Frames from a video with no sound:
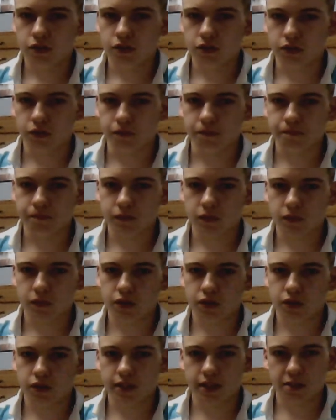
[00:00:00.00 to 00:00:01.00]
So
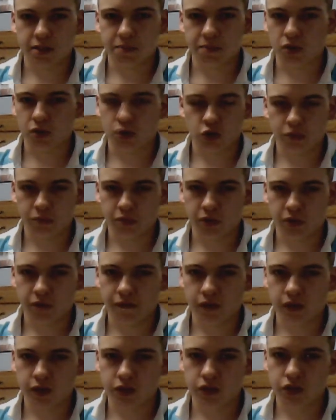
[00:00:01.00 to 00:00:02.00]
that's personal
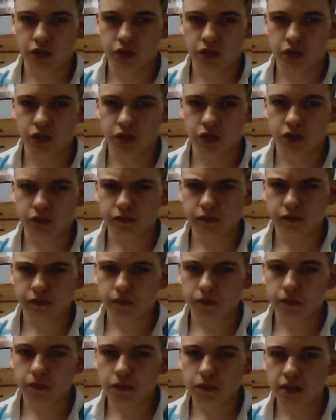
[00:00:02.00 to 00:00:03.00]
preference.
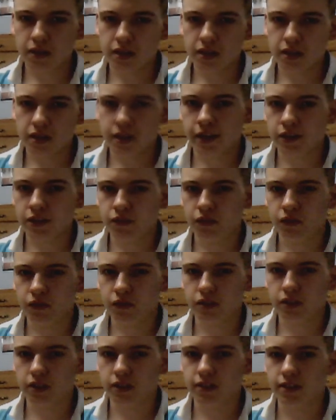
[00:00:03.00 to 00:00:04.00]
As for
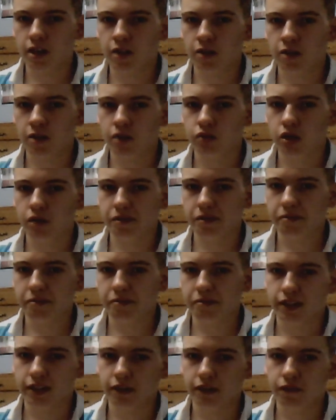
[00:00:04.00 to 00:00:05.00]
this list, I'd probably
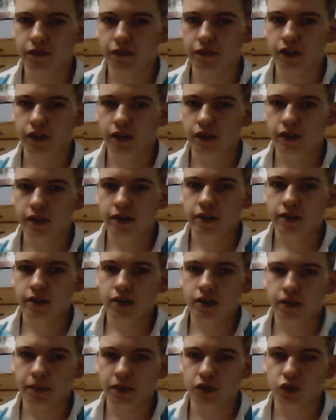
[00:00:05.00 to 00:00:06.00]
play Cleffa.
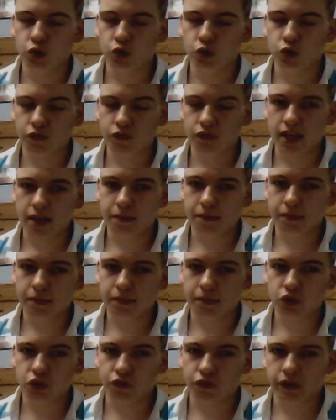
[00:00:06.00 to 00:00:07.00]
I mean, you do have
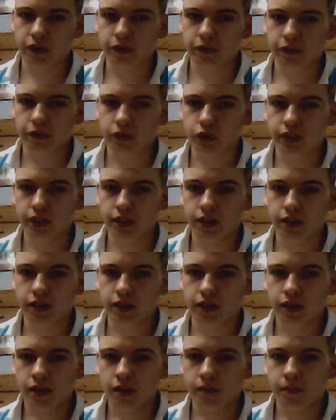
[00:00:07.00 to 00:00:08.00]
Yanma's, which are free retreat,
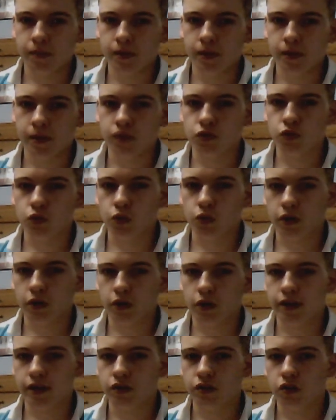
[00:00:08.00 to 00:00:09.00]
but
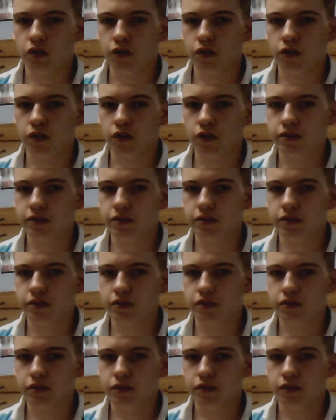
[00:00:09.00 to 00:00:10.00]
Zoroark and Donphans,
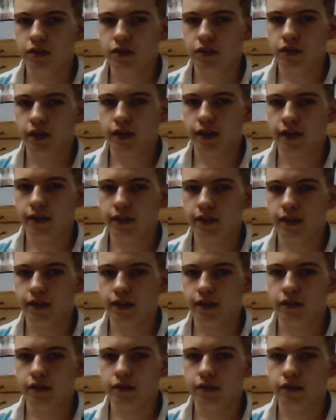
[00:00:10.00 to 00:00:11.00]
and
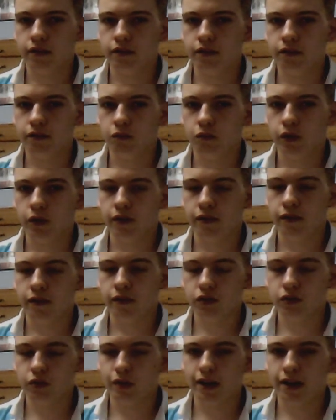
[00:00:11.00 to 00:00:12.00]
then whatever
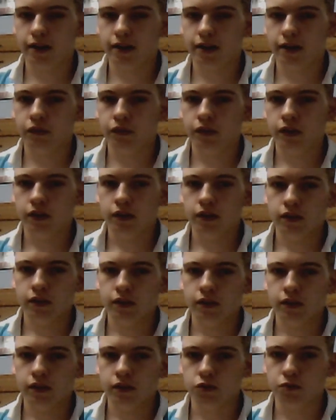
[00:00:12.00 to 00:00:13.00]
else you have,
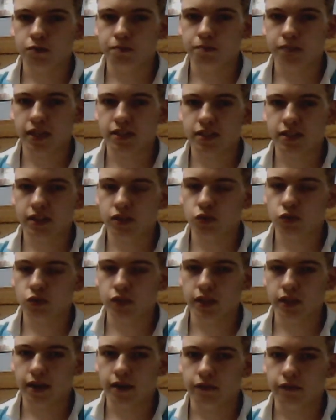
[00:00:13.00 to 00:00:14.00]
those basics
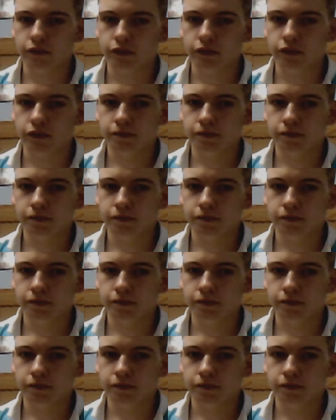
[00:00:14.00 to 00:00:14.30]
only have